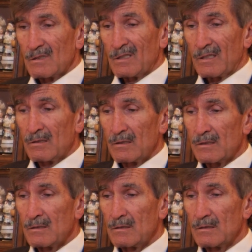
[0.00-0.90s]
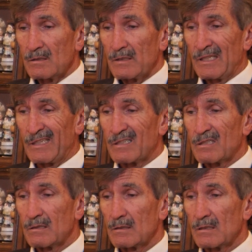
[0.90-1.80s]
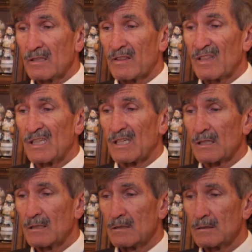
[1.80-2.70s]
I couldn't eat a thing.